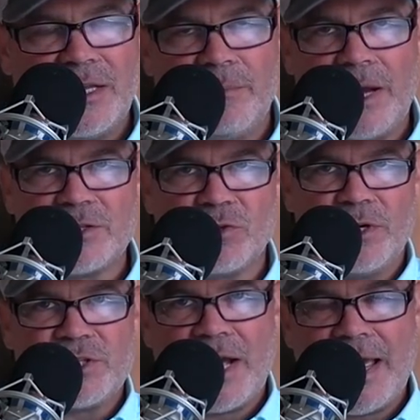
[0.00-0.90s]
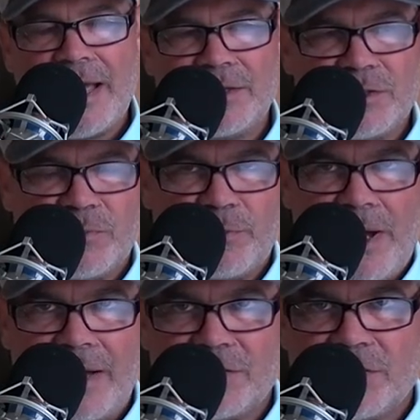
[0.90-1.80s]
In my Zoysia, I had some
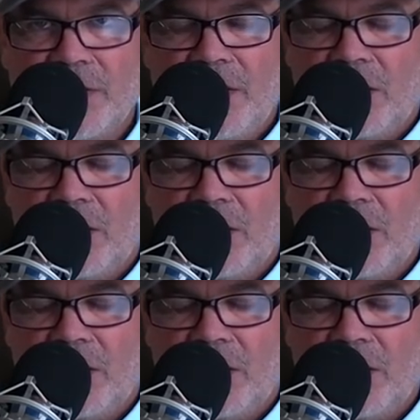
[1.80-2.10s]
spots